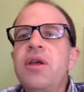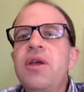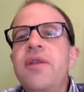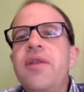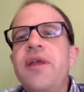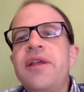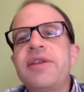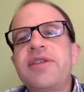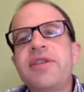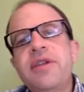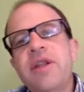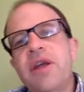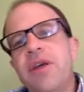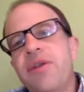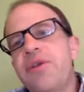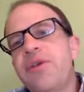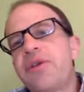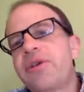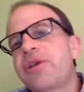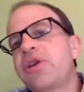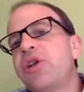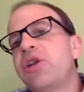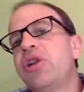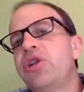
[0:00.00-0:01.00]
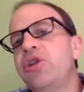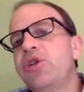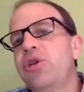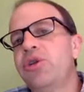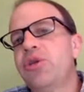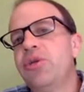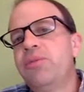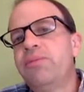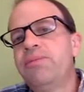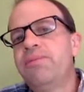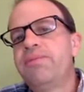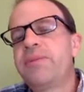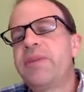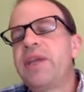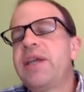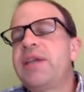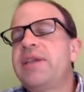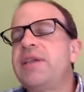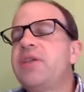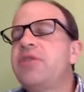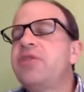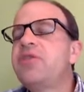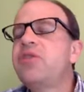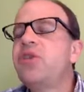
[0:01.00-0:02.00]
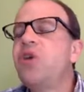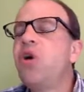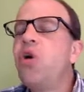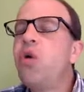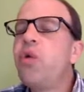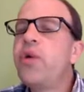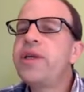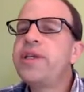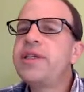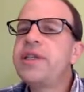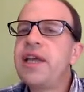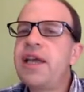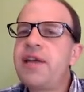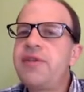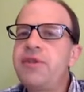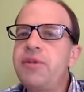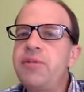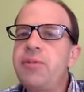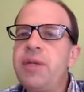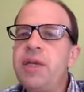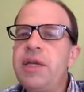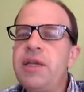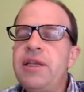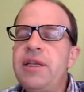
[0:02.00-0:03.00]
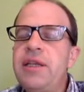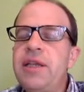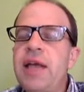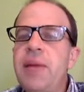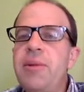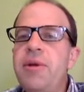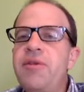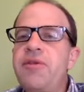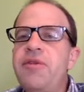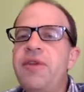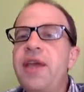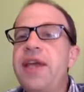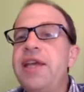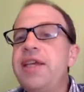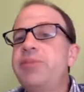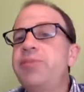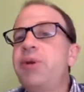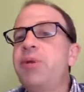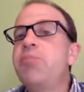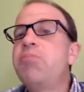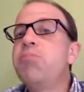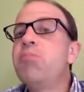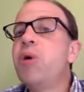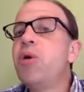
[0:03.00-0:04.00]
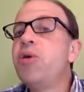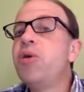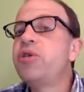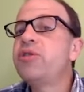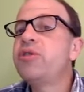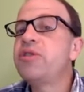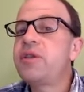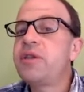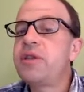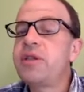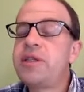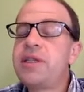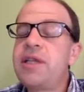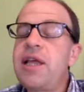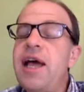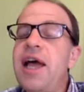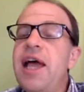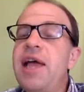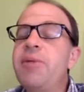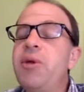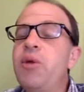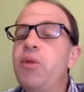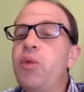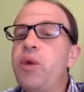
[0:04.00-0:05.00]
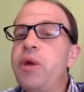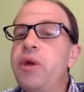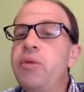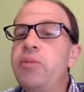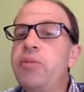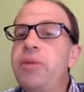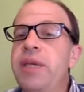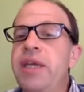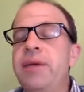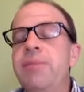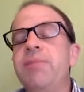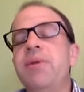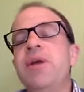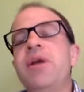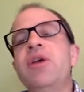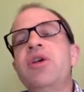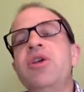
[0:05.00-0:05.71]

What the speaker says: That's another clue. It doesn't always have to be in the nominative case, but most of the time it will be.